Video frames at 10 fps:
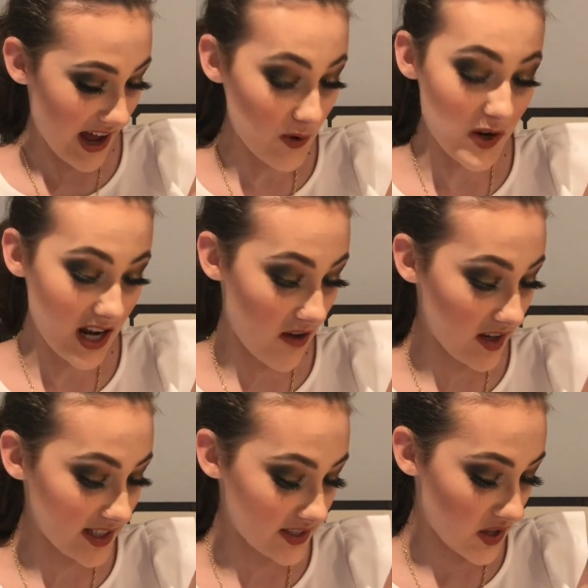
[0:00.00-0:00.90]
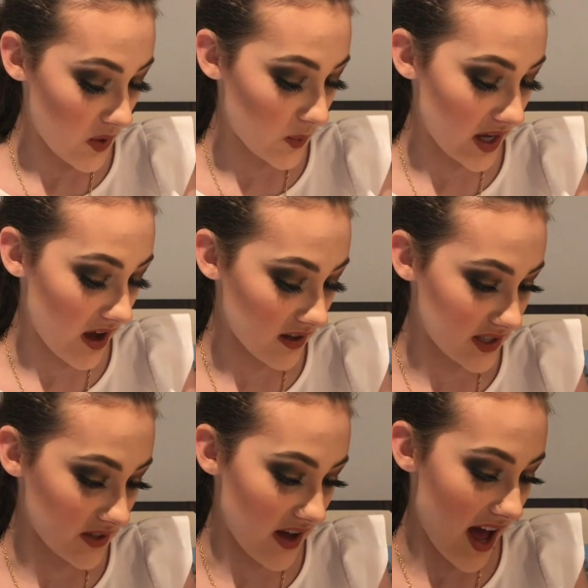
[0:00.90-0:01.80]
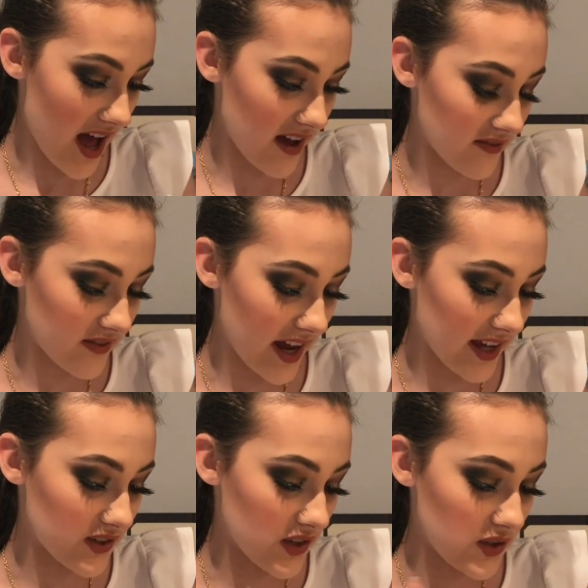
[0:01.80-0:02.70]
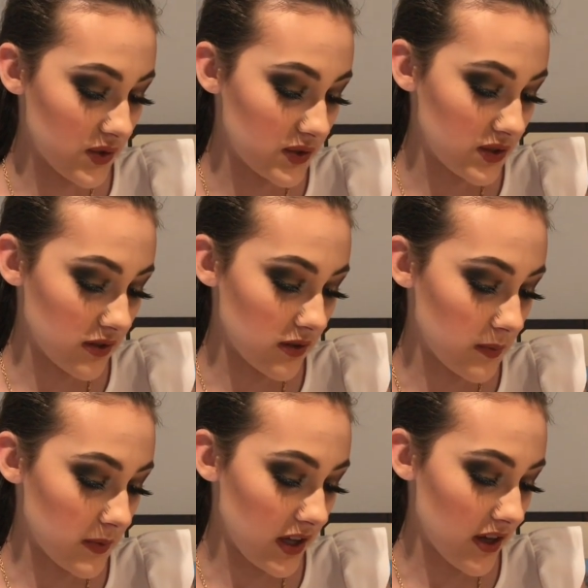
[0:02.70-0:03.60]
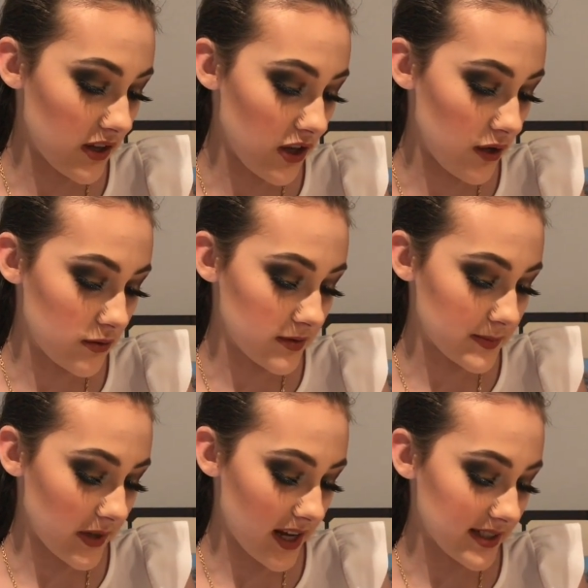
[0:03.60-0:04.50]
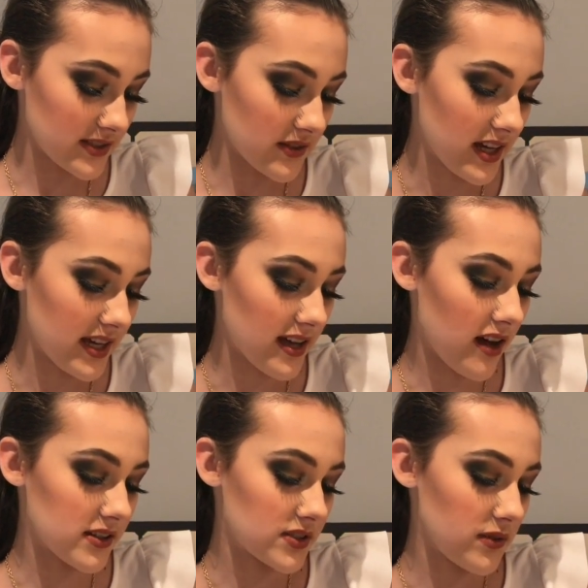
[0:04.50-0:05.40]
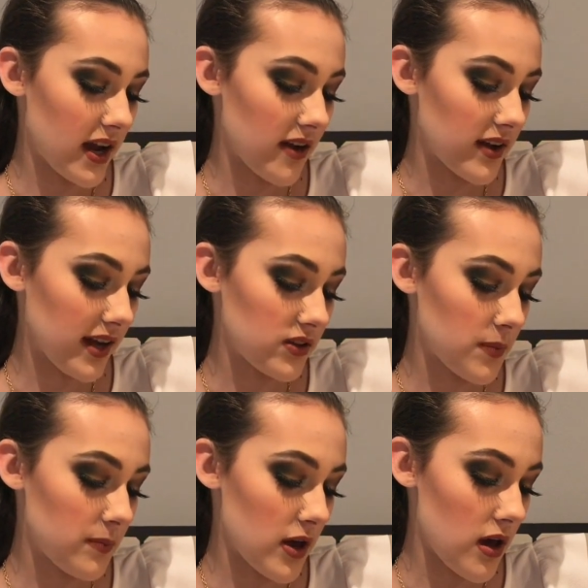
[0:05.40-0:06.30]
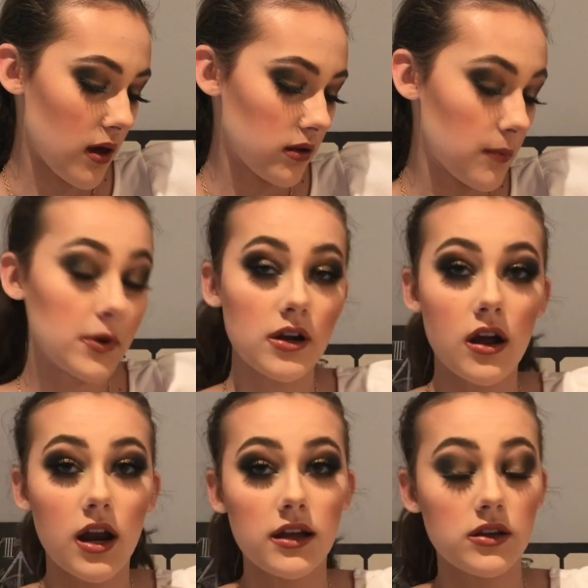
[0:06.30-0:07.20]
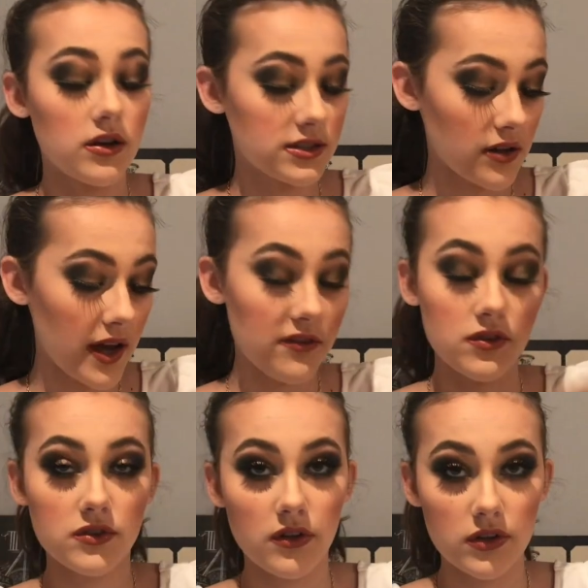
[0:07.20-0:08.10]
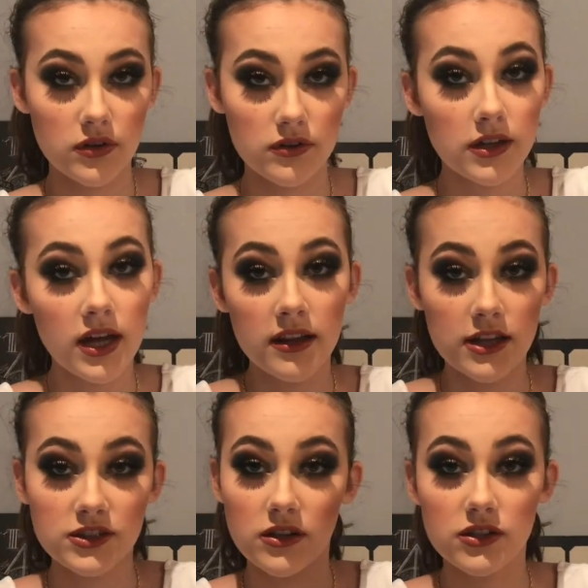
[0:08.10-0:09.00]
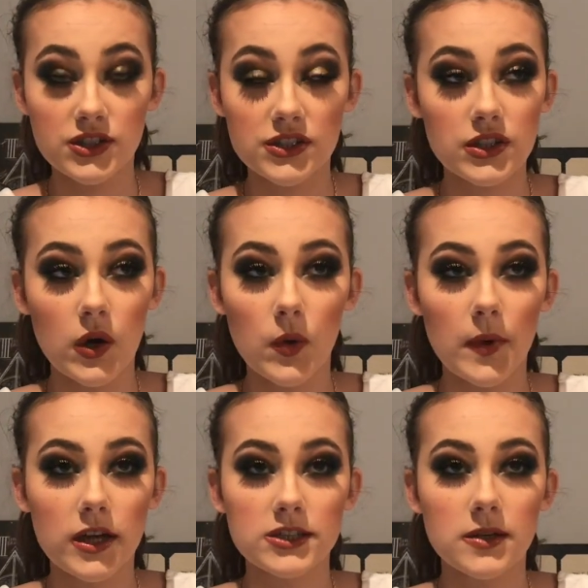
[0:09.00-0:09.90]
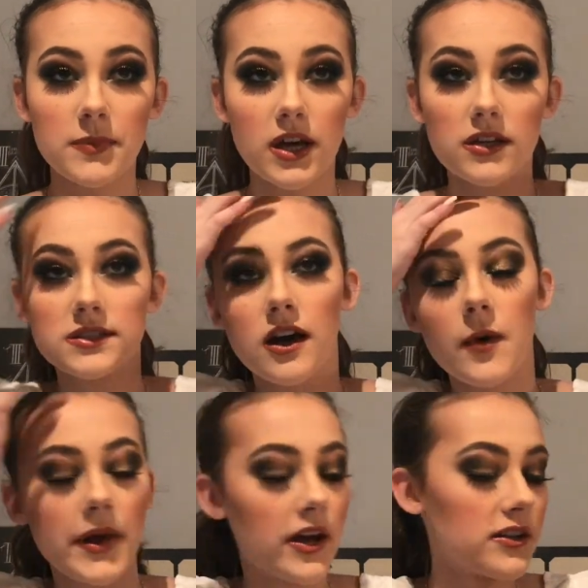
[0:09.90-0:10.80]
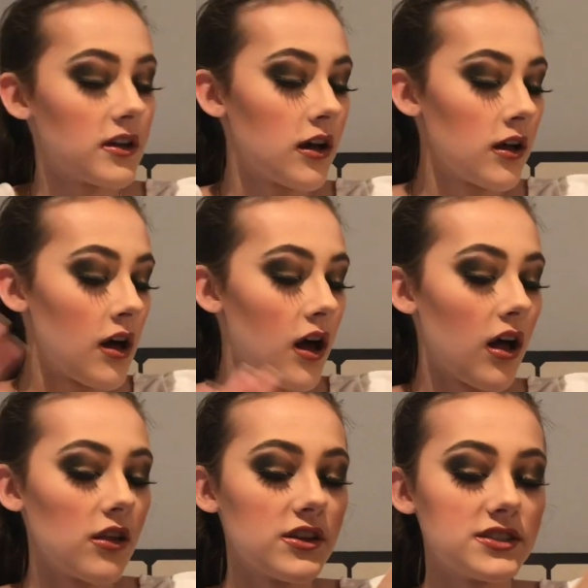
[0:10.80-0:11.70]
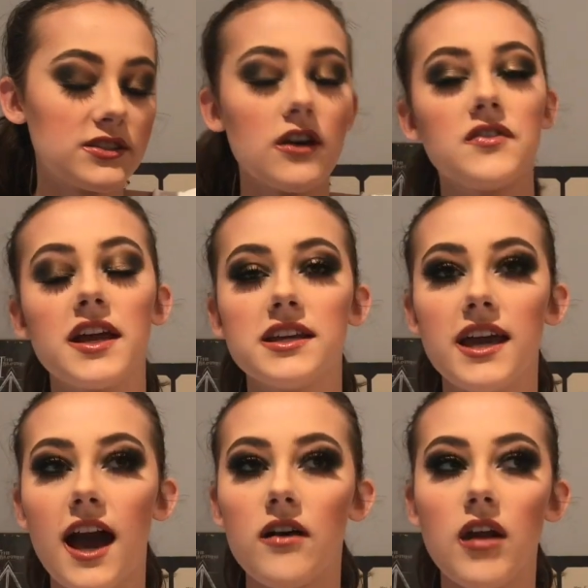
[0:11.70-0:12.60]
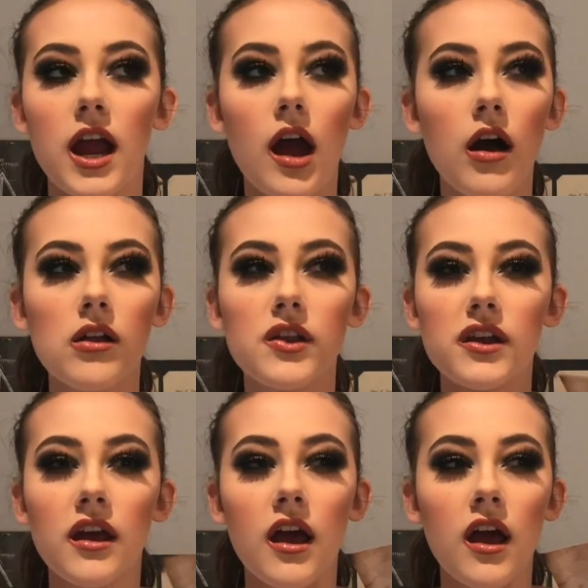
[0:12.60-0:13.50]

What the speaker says: Really love it. So we also have like the YouTube spotlight. So also we have like the Potter collector. So if you don't know that channel, just go watch it, because oh my god, all the stuff that he have, like all the